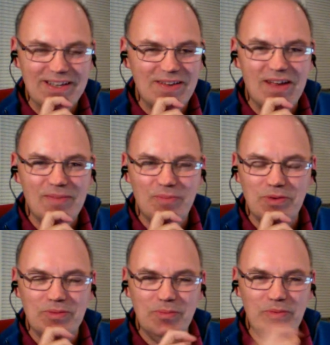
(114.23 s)
Yeah,
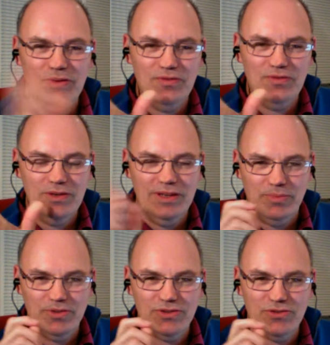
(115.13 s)
I bought him a
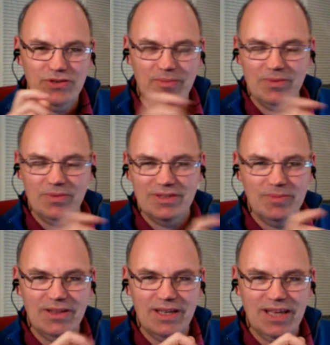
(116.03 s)
beautiful Olympus trip
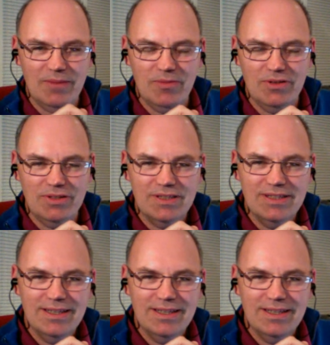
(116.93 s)
and some other cameras